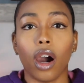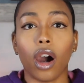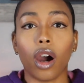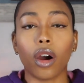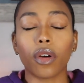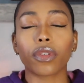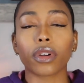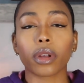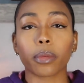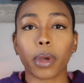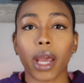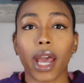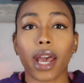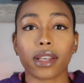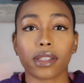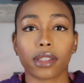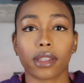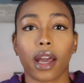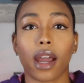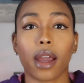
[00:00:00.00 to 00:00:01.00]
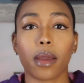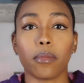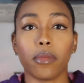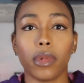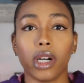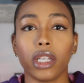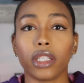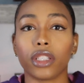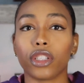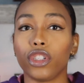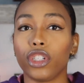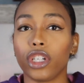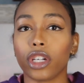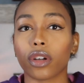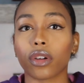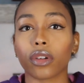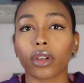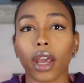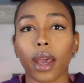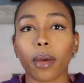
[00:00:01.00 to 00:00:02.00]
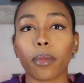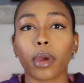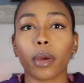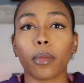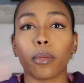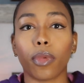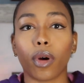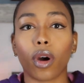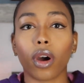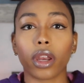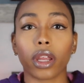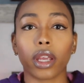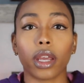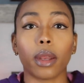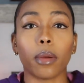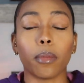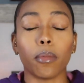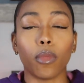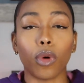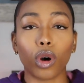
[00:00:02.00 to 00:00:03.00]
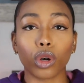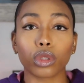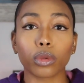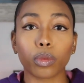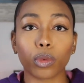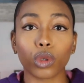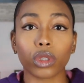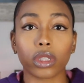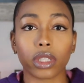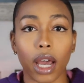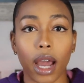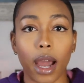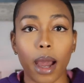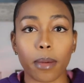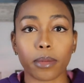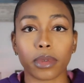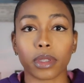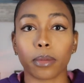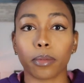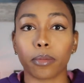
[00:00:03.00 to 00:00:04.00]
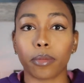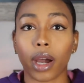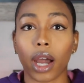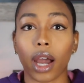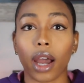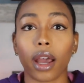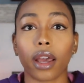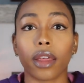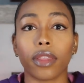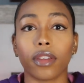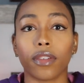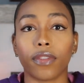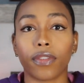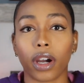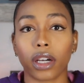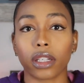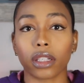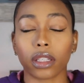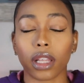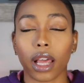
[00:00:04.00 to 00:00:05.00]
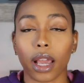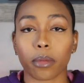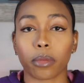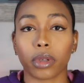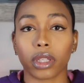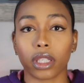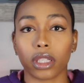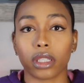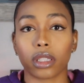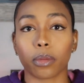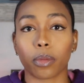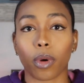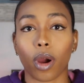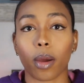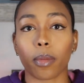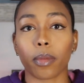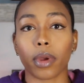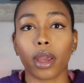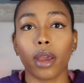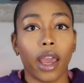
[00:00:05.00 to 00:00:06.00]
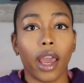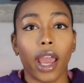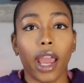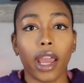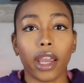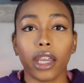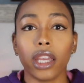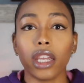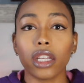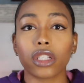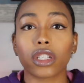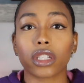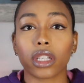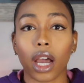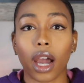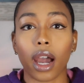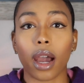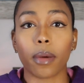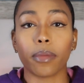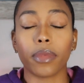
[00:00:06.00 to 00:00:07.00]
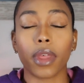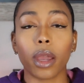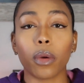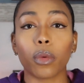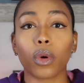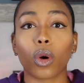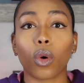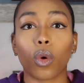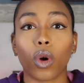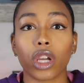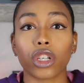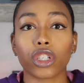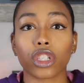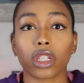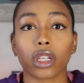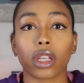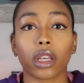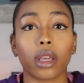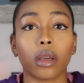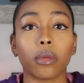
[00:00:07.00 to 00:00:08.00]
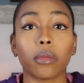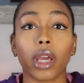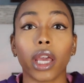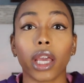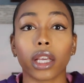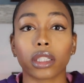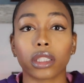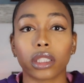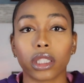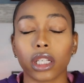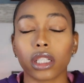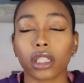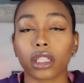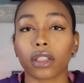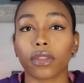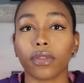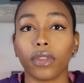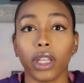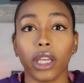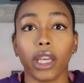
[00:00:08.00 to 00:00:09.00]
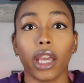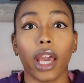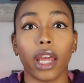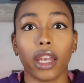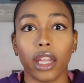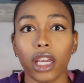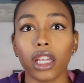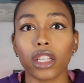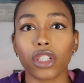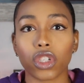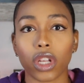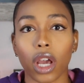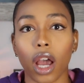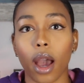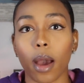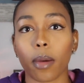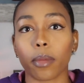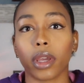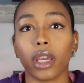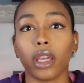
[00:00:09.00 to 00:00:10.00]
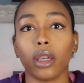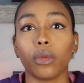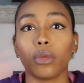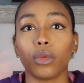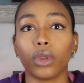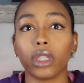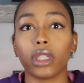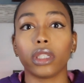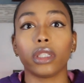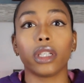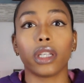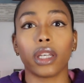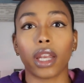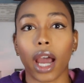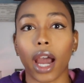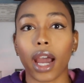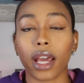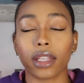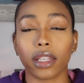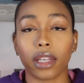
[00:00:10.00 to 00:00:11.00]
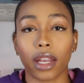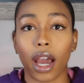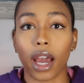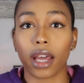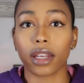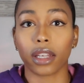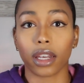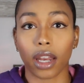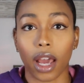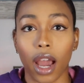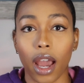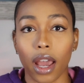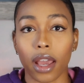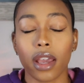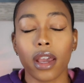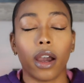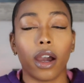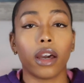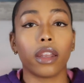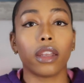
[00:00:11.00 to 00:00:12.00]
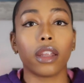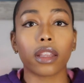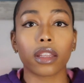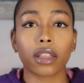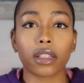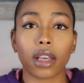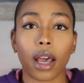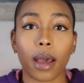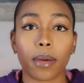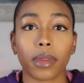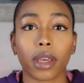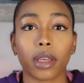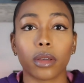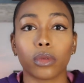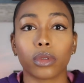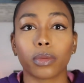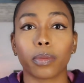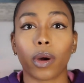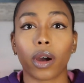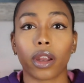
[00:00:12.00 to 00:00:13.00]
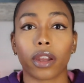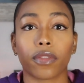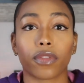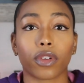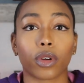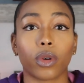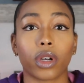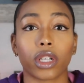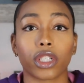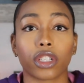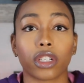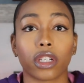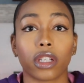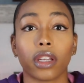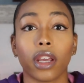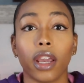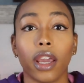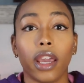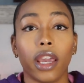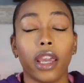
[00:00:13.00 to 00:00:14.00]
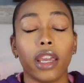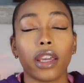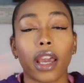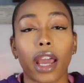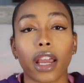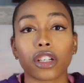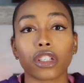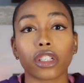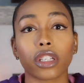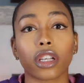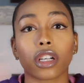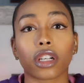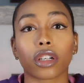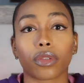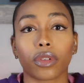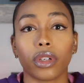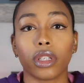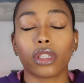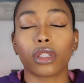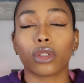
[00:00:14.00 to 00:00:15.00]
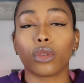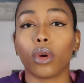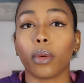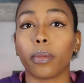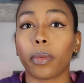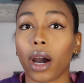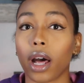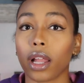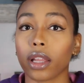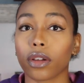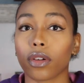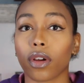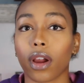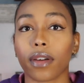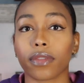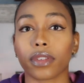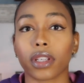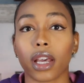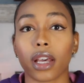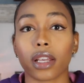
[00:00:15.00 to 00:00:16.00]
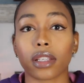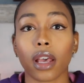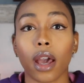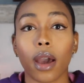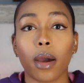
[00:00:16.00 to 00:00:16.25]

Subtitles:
Over the past 9 months, Gerald had been brought in multiple times by the Fond du Lac Police Department. And each time they would question him extensively, and each time he would deny, deny, deny. Another time that he was brought in for questioning, he actually agreed to do a polygraph test.